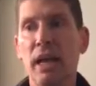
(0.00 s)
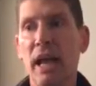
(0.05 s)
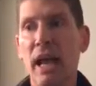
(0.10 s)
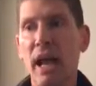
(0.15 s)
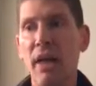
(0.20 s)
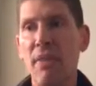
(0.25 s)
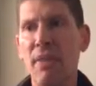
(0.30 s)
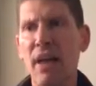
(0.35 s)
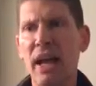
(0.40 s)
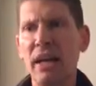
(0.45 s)

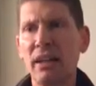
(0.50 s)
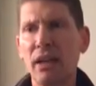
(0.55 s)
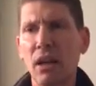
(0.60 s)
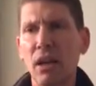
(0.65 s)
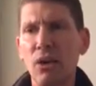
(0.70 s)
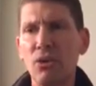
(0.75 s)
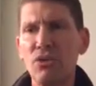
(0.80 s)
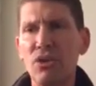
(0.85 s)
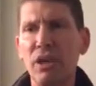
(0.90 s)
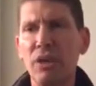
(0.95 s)
and that
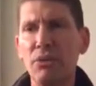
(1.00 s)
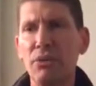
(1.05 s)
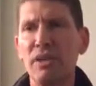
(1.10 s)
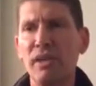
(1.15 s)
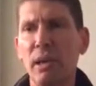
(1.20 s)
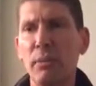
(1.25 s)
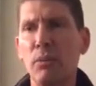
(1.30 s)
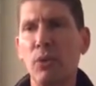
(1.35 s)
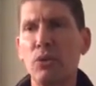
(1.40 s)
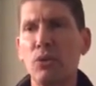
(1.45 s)
closely
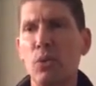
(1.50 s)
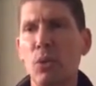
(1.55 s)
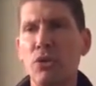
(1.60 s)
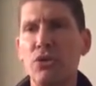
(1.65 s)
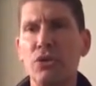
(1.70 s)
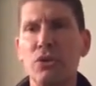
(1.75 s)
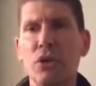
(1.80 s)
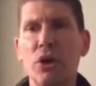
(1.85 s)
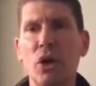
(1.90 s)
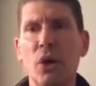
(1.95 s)
resembles
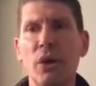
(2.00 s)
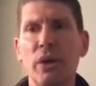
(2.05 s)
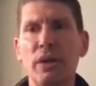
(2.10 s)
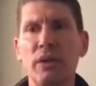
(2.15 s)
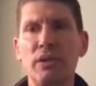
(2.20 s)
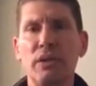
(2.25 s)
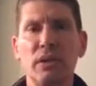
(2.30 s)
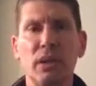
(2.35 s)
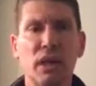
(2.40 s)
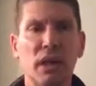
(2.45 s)
what you're
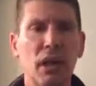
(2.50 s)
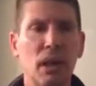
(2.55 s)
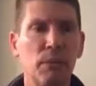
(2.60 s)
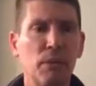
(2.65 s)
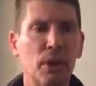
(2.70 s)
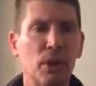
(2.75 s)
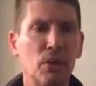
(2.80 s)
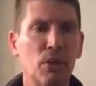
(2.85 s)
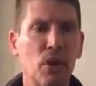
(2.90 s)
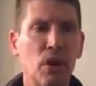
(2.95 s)
going to
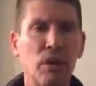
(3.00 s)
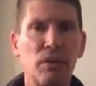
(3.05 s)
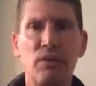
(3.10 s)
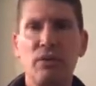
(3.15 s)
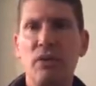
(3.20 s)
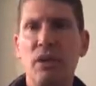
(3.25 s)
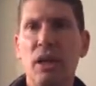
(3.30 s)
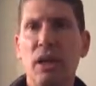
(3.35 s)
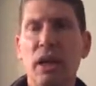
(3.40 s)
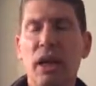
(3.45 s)
come
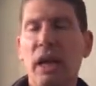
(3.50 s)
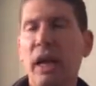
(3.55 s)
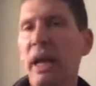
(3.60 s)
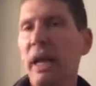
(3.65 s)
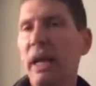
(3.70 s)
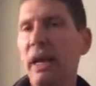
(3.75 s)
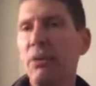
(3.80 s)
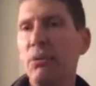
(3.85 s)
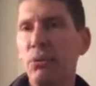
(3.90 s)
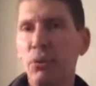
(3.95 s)
across
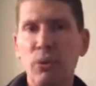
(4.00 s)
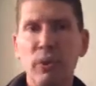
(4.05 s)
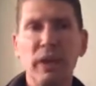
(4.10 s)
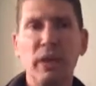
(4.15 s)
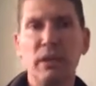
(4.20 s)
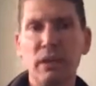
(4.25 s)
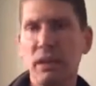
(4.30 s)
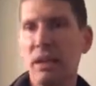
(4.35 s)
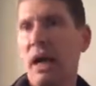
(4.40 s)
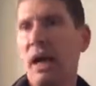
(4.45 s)
in
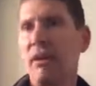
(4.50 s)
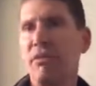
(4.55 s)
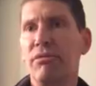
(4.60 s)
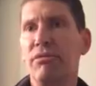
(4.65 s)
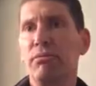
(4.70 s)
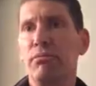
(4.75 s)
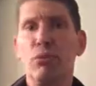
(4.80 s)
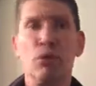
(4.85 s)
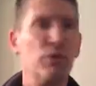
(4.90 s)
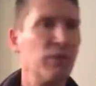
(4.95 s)
real
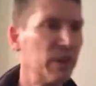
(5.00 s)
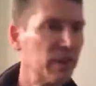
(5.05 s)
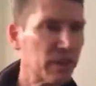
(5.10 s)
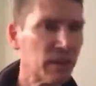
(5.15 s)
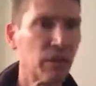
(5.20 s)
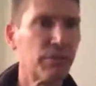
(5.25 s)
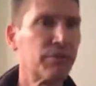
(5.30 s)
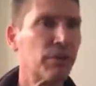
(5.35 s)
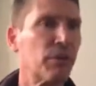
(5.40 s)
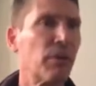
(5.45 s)
life, moving
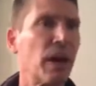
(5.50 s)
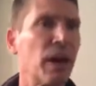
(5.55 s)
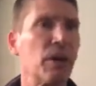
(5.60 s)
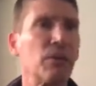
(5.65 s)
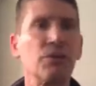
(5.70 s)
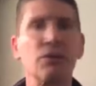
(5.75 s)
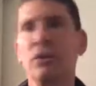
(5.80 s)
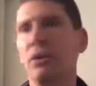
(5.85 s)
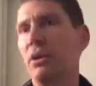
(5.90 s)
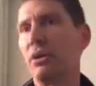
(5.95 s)
stuff
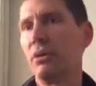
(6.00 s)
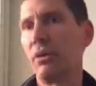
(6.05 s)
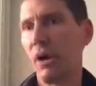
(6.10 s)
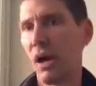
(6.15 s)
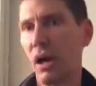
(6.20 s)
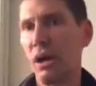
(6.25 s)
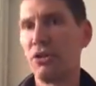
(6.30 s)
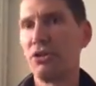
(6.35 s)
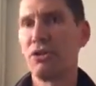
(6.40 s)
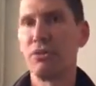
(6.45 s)
around your
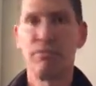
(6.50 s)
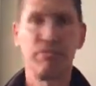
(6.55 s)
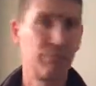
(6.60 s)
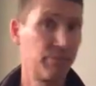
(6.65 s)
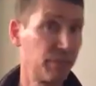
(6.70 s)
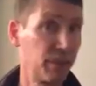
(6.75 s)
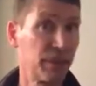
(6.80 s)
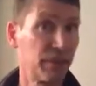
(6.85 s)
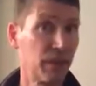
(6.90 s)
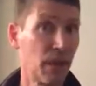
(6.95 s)
garage,
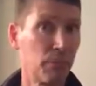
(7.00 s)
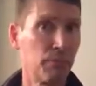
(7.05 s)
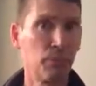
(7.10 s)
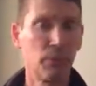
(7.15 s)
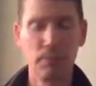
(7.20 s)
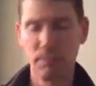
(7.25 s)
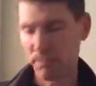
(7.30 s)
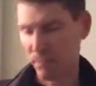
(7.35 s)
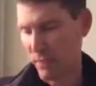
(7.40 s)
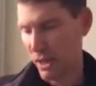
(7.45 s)
for
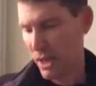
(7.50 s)
example.